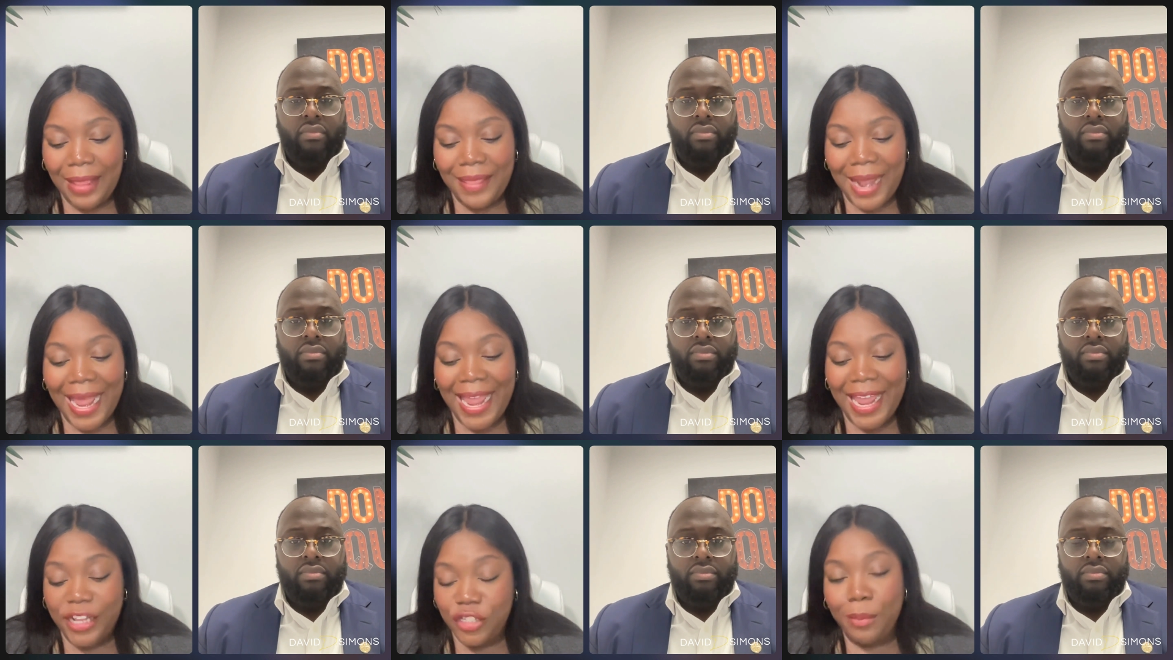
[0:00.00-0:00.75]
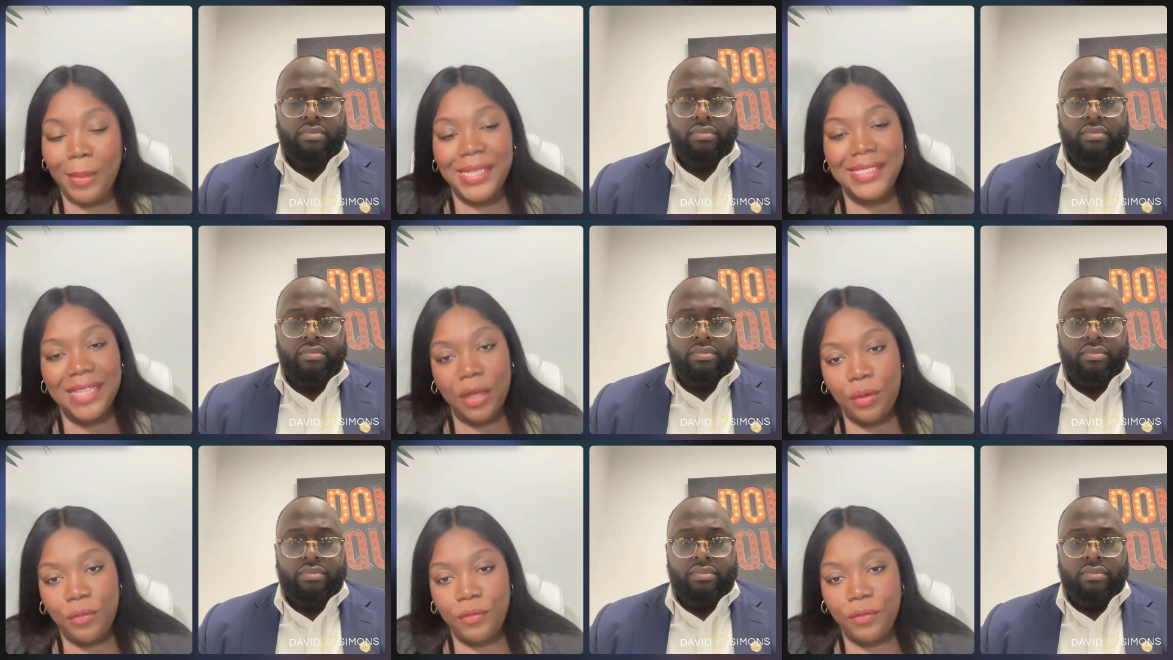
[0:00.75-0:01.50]
Speaker 1: that I answer
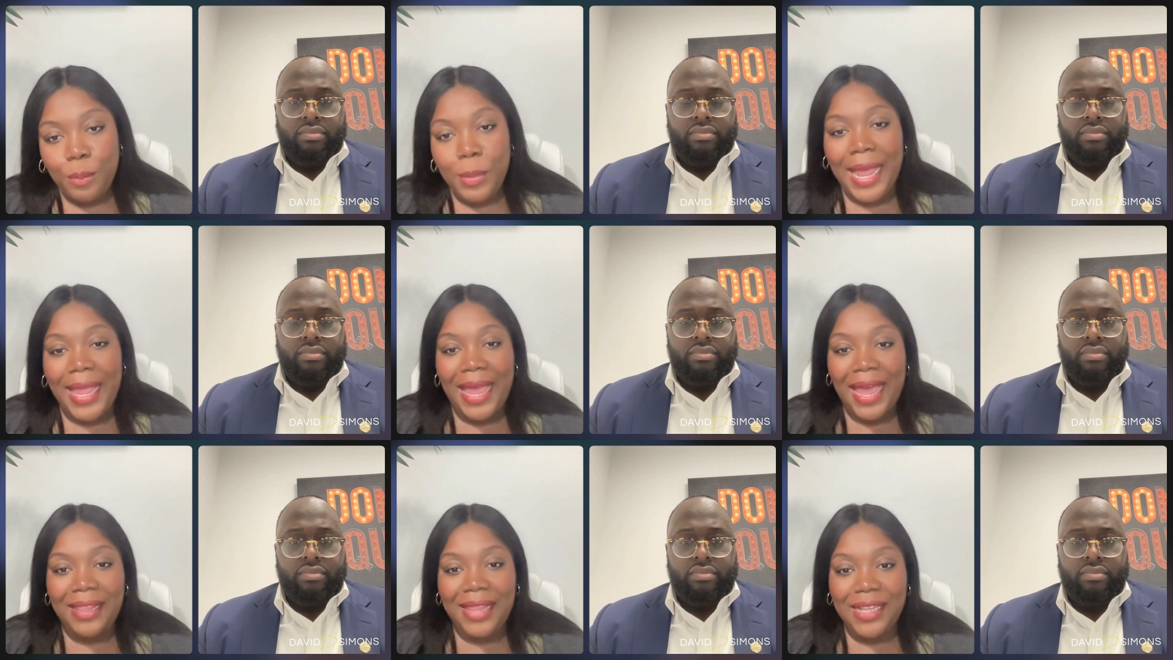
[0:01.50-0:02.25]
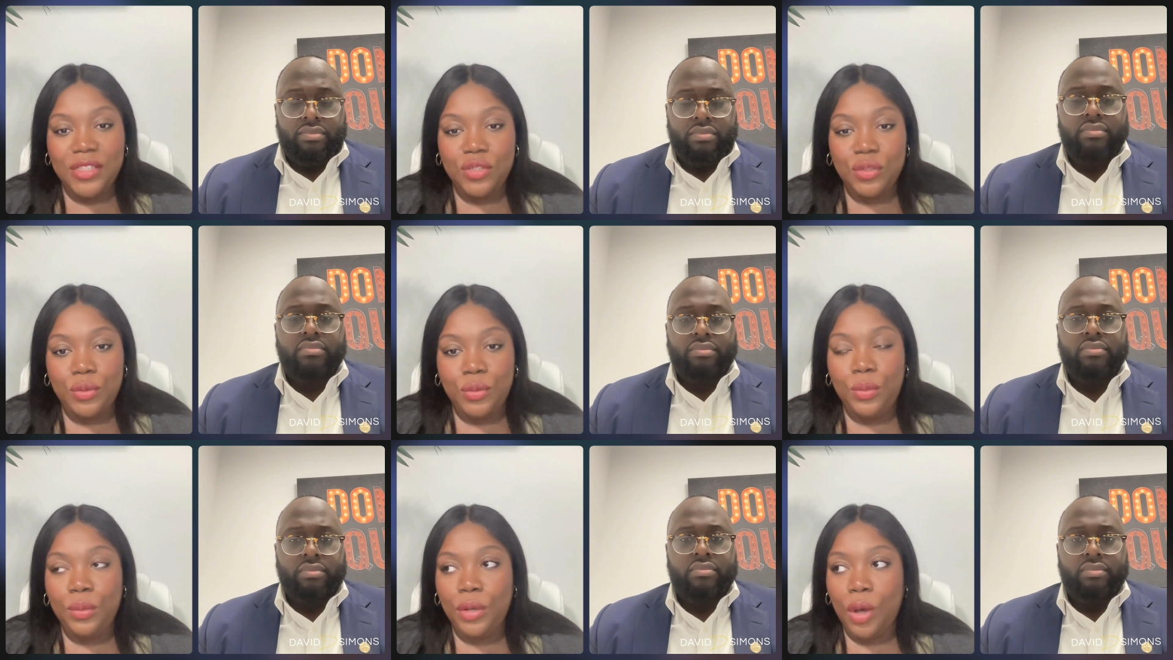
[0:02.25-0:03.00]
myself, but I I like
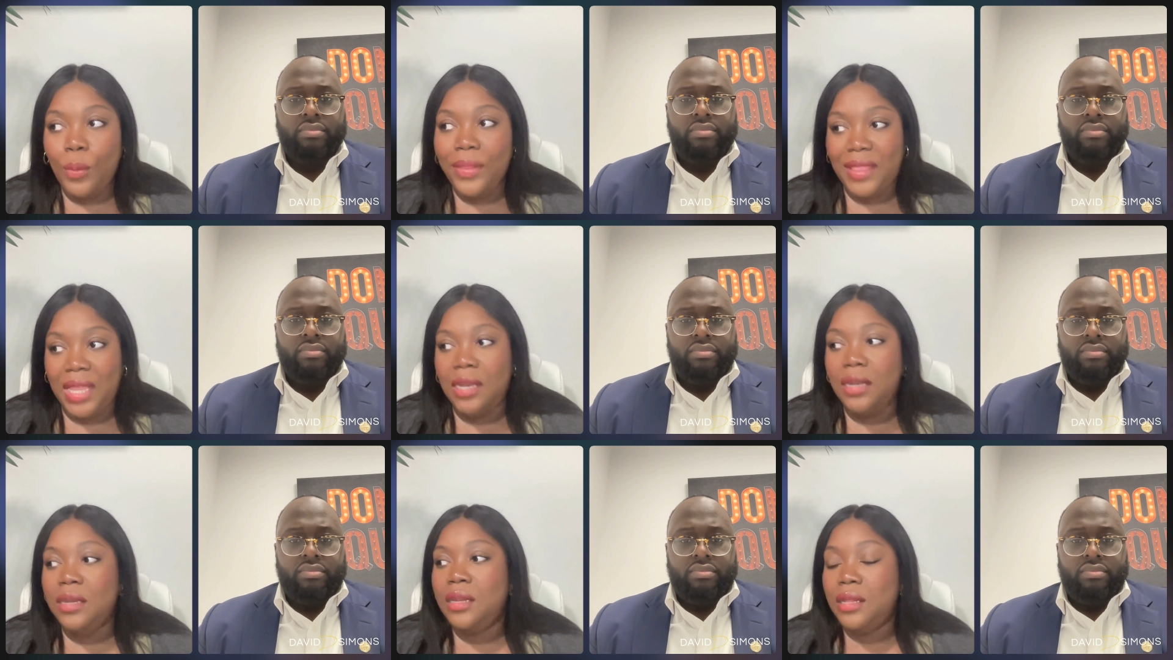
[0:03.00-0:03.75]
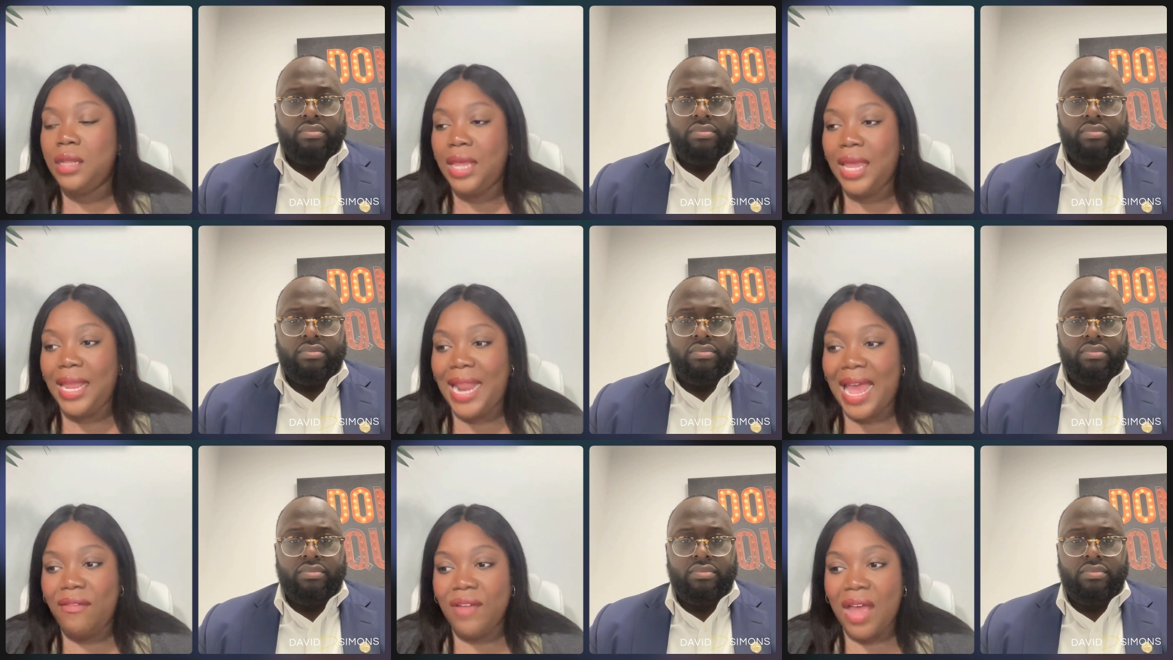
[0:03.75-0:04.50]
to go within and
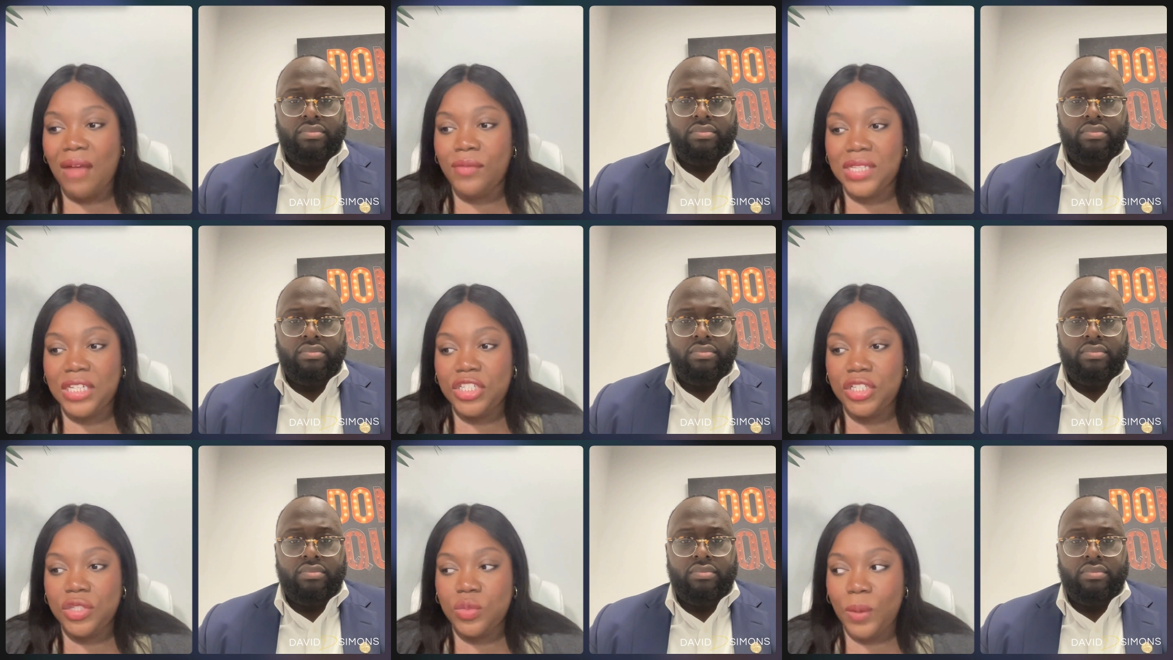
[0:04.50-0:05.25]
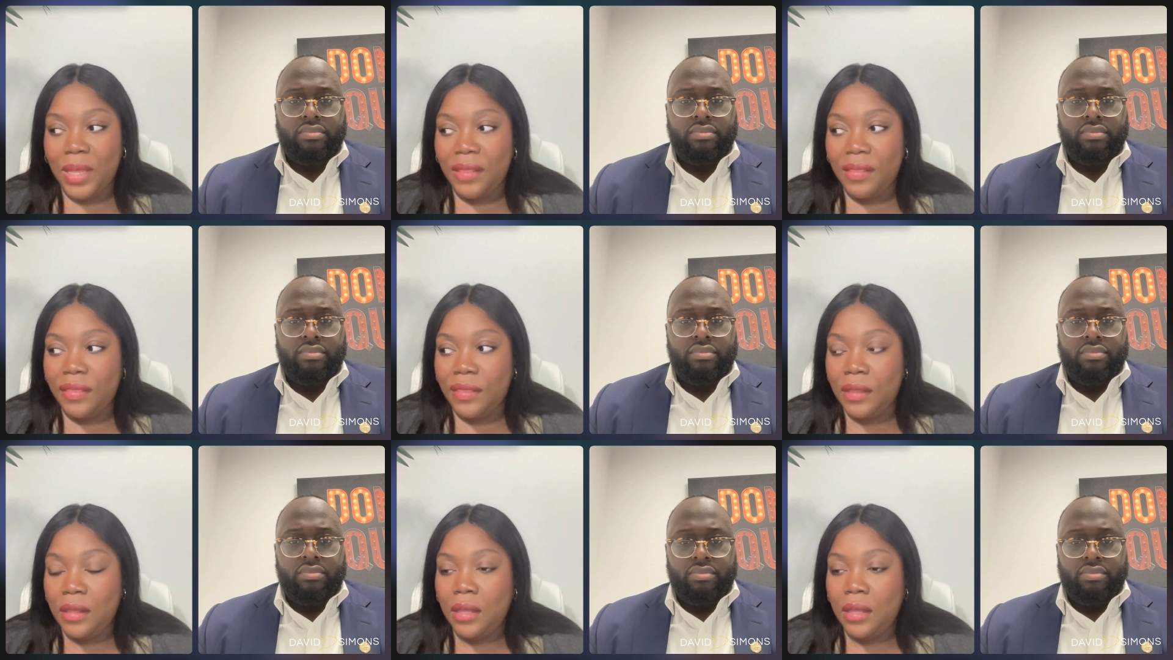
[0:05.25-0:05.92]
have conversations with